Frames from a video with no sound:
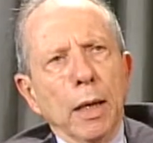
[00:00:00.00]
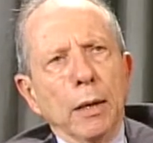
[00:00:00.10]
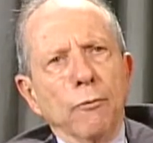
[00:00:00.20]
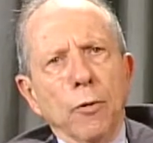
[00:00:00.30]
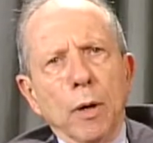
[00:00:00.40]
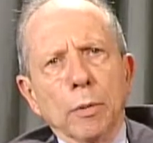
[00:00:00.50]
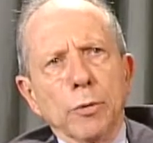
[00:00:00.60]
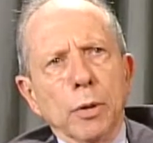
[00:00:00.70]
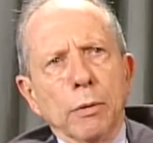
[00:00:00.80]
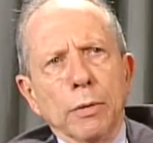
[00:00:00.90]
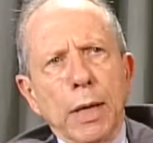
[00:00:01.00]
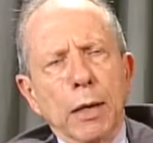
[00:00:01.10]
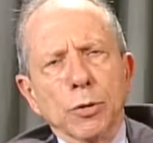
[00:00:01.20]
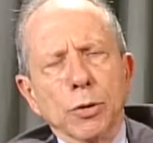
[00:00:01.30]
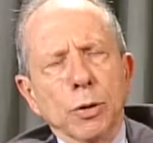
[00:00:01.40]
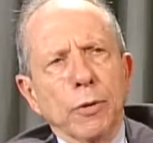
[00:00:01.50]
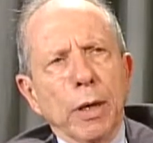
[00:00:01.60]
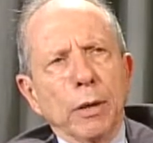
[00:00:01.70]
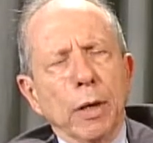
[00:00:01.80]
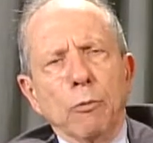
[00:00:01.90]
farms thousands of
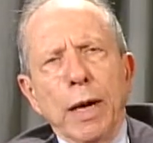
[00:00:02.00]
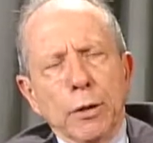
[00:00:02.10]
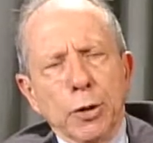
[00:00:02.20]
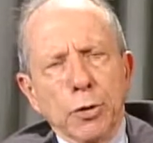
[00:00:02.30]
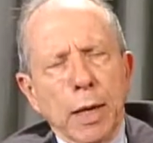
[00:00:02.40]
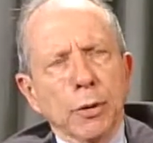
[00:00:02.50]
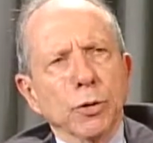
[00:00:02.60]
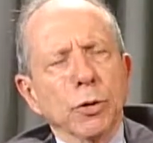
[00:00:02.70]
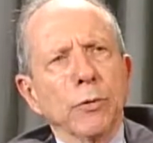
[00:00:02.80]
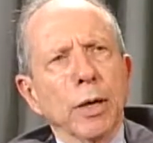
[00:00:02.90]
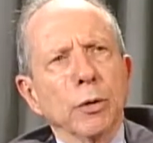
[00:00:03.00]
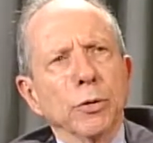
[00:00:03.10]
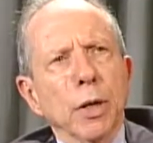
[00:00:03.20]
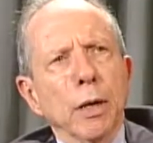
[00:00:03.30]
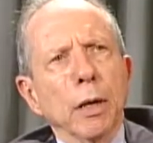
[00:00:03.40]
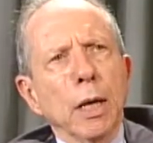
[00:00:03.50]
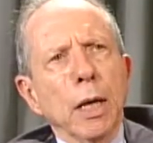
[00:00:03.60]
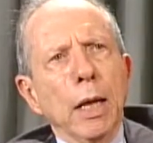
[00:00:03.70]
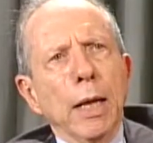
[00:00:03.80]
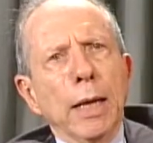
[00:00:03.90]
acres, ranches thousands of acres there.
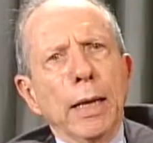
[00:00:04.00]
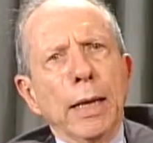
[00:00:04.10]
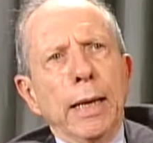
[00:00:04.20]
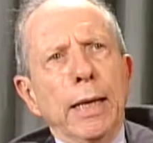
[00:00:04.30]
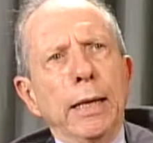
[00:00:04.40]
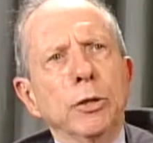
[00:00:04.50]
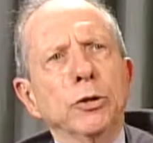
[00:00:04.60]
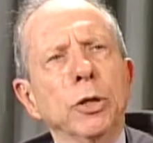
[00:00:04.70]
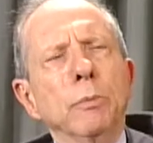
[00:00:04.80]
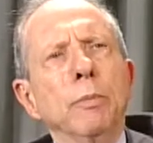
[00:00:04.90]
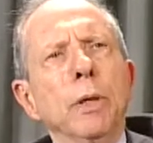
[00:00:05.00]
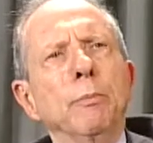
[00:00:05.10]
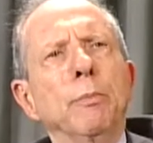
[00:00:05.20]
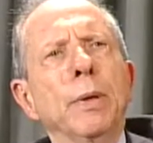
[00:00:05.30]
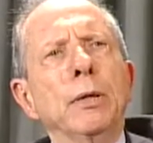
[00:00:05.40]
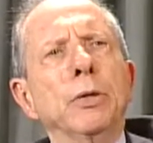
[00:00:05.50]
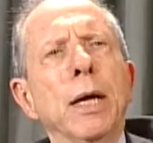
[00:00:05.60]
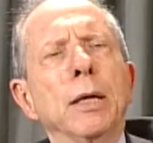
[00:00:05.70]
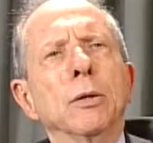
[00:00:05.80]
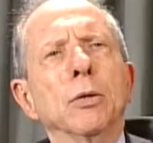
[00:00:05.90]
He should be
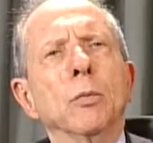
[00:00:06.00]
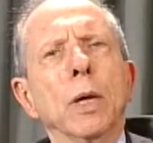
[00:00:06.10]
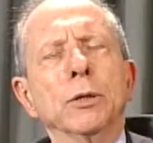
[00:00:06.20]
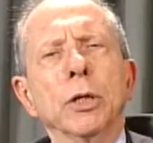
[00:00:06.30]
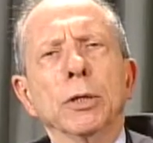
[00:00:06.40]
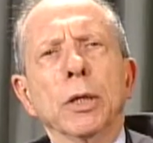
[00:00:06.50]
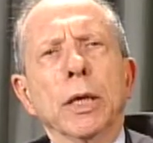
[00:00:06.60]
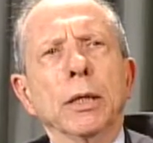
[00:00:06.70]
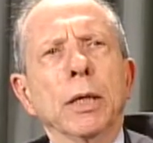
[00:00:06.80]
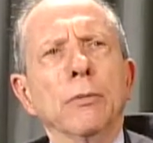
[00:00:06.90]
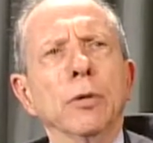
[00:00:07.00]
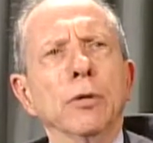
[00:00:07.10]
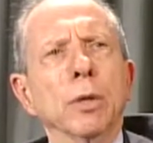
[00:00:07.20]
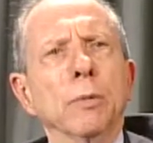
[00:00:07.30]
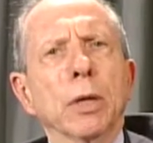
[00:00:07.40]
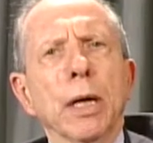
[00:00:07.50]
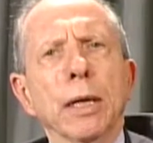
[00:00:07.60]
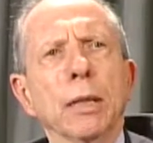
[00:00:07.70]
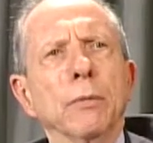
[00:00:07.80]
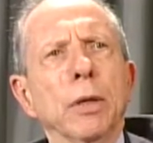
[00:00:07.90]
taken to Washington and given some
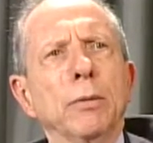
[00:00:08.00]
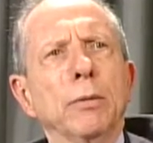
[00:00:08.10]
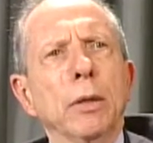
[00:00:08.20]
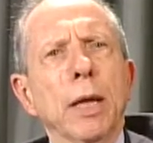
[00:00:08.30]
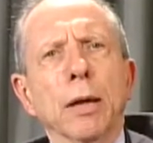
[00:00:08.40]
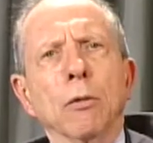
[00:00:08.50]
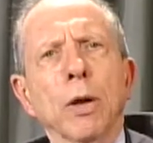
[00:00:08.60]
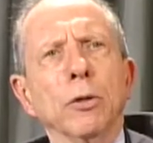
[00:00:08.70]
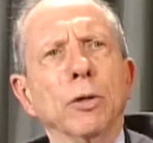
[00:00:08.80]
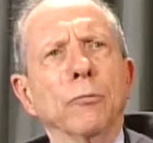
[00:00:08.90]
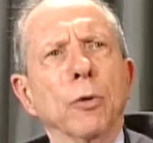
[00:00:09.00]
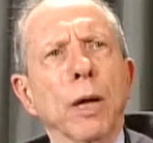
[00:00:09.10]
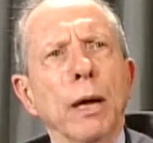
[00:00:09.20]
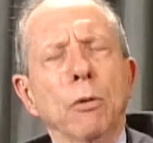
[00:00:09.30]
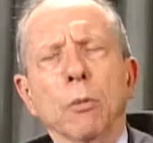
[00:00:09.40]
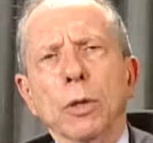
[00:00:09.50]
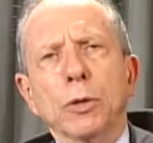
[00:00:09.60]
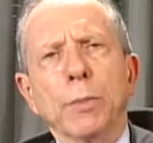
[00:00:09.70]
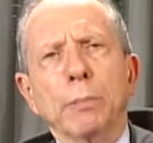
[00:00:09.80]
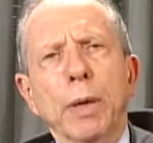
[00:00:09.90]
kind of a decoration for
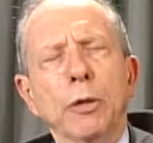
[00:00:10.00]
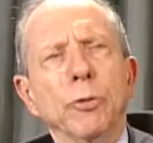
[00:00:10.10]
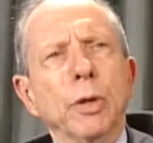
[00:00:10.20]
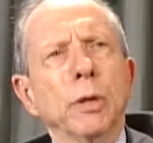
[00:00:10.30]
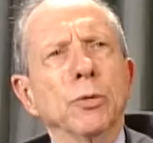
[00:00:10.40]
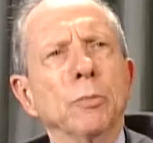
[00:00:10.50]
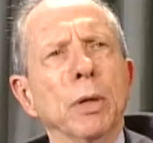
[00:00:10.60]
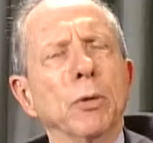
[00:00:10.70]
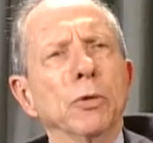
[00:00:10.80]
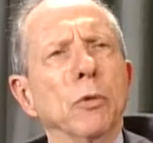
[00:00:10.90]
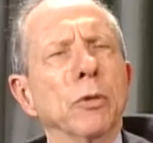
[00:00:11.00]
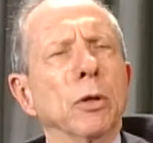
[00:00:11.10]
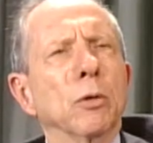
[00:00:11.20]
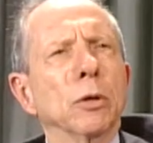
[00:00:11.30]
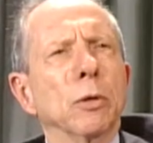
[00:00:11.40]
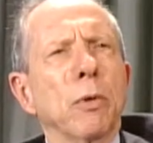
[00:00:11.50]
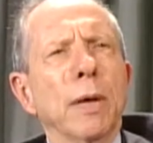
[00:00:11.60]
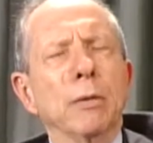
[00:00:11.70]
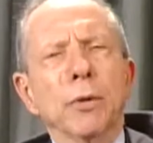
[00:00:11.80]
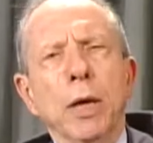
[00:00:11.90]
heroism and patriotism, because over the course of
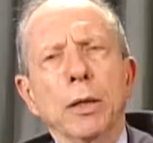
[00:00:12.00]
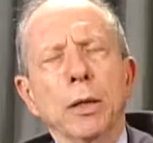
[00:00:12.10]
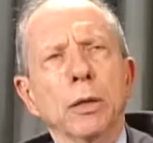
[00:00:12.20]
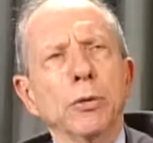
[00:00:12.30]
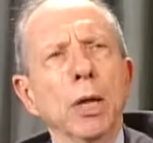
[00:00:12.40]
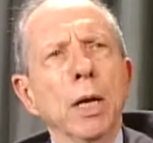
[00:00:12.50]
about 10 years,